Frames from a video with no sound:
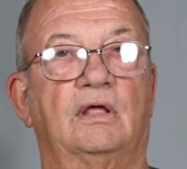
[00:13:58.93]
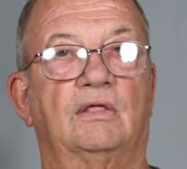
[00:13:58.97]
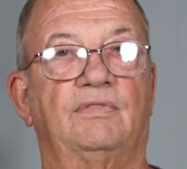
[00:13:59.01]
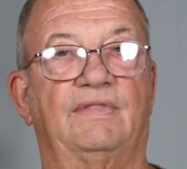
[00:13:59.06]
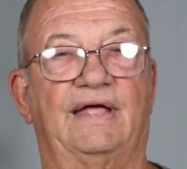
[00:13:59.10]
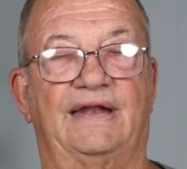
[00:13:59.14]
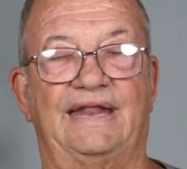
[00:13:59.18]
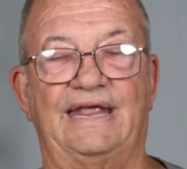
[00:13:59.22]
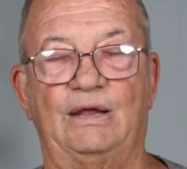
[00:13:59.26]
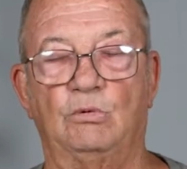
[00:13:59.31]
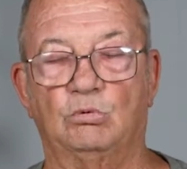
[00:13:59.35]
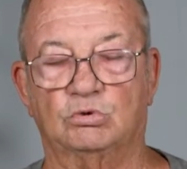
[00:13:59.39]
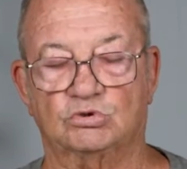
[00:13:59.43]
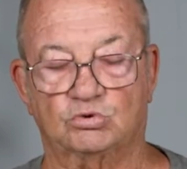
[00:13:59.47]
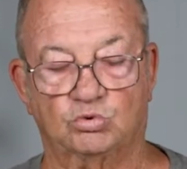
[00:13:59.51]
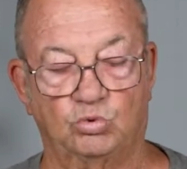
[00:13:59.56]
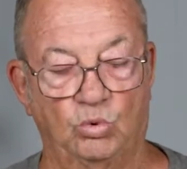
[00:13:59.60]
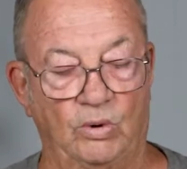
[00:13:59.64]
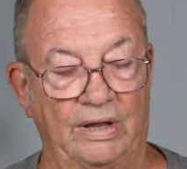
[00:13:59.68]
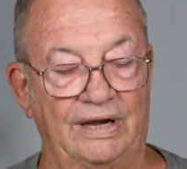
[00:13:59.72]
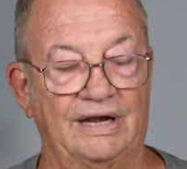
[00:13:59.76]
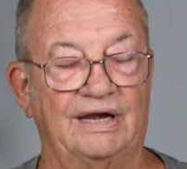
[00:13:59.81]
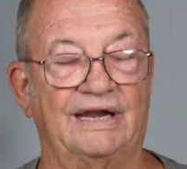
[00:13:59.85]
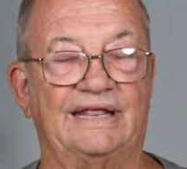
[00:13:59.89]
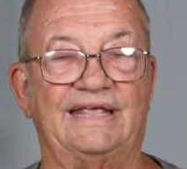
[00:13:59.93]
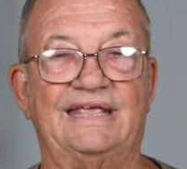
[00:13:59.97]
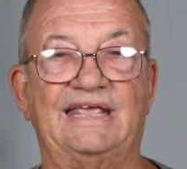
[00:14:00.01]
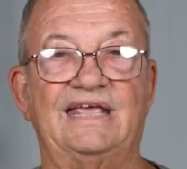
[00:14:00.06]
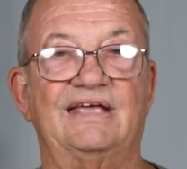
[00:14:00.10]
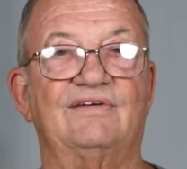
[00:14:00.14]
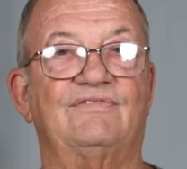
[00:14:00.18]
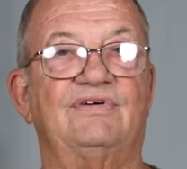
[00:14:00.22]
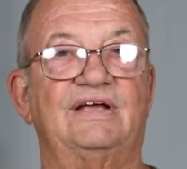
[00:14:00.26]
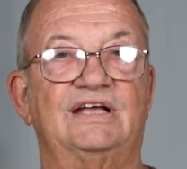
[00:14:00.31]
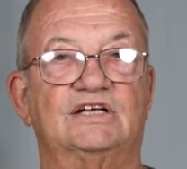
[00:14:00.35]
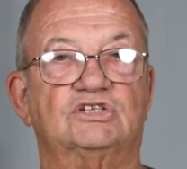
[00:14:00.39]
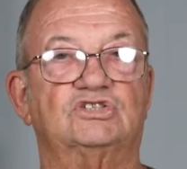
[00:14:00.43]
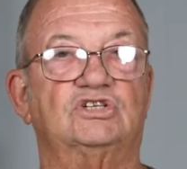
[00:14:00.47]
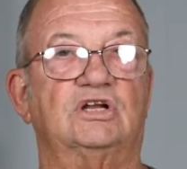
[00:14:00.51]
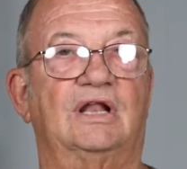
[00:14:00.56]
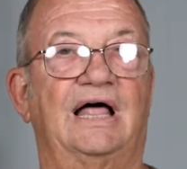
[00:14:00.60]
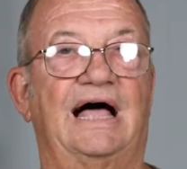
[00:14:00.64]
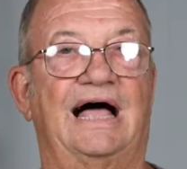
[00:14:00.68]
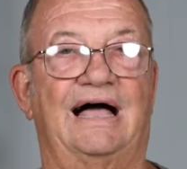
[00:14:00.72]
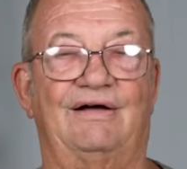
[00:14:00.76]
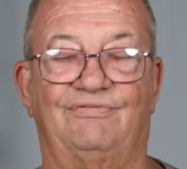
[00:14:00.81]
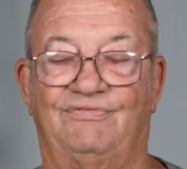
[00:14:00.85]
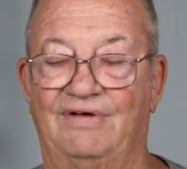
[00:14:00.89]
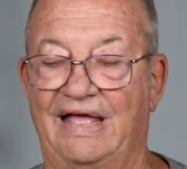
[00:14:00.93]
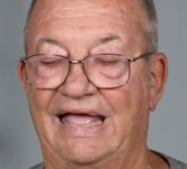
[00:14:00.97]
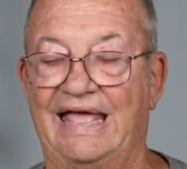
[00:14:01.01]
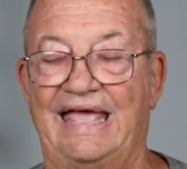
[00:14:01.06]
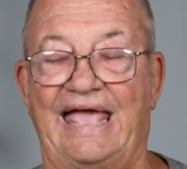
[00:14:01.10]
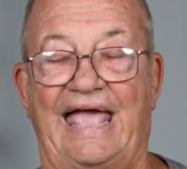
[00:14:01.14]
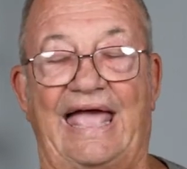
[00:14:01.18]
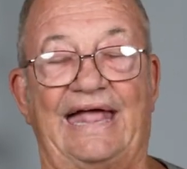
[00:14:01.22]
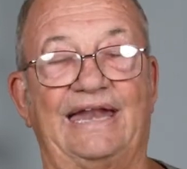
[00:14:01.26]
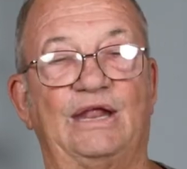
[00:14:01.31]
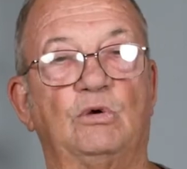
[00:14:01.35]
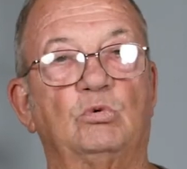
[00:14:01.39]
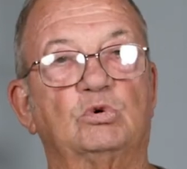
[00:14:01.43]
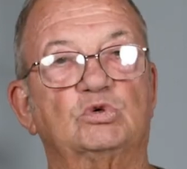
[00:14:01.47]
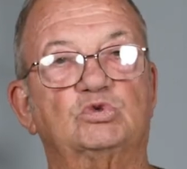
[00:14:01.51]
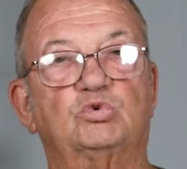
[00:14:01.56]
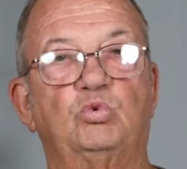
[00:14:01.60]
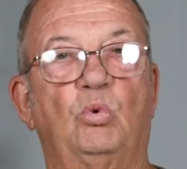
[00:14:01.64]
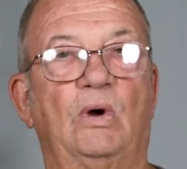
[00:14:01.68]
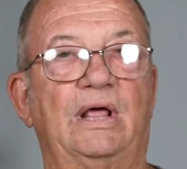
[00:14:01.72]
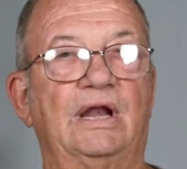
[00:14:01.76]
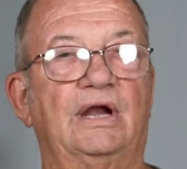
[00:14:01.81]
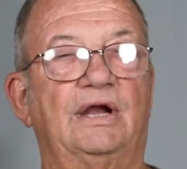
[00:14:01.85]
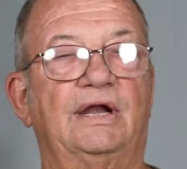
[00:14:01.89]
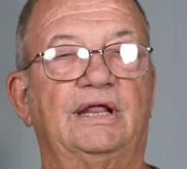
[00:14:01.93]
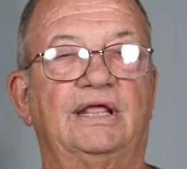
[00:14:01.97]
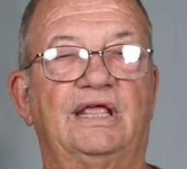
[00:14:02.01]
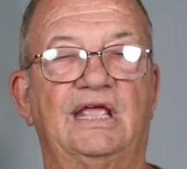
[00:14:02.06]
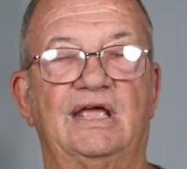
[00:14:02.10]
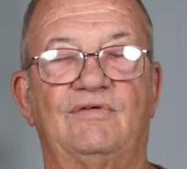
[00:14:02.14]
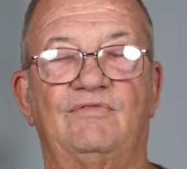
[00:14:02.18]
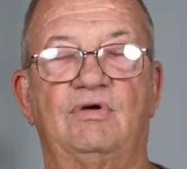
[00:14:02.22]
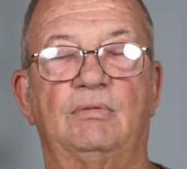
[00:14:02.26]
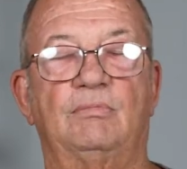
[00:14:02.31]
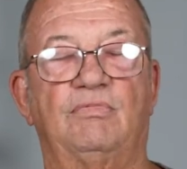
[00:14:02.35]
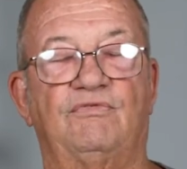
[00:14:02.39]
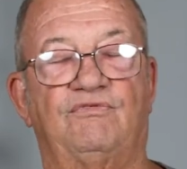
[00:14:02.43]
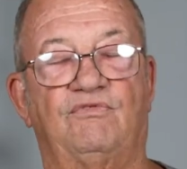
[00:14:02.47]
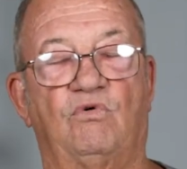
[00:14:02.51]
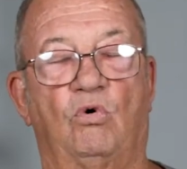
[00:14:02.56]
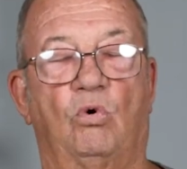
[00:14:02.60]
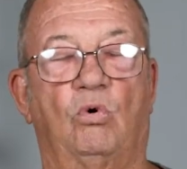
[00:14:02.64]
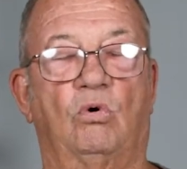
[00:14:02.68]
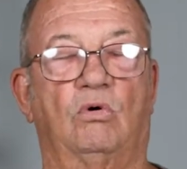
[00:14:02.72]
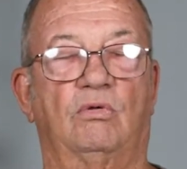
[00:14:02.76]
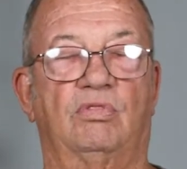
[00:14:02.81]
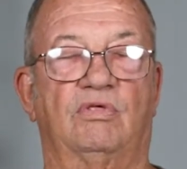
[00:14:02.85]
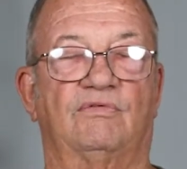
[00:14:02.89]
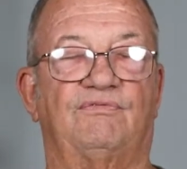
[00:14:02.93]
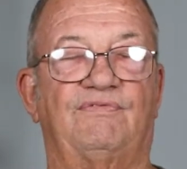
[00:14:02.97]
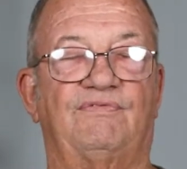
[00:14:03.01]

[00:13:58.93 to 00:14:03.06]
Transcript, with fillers: that he was willing to give his life and he was willing to give it before the